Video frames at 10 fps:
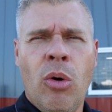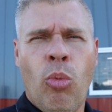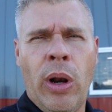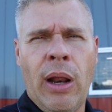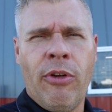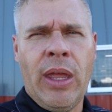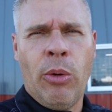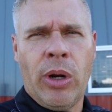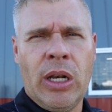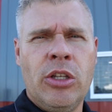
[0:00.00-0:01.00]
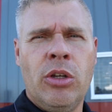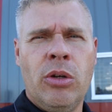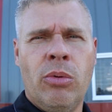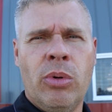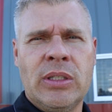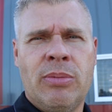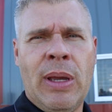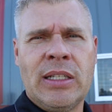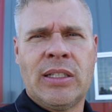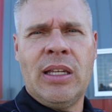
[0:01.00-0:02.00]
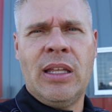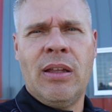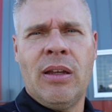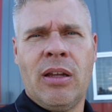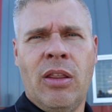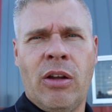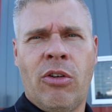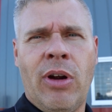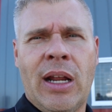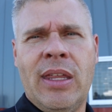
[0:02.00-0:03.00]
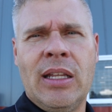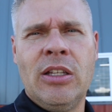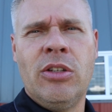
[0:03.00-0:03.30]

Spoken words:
whatever they were going to do was basically the correct thing to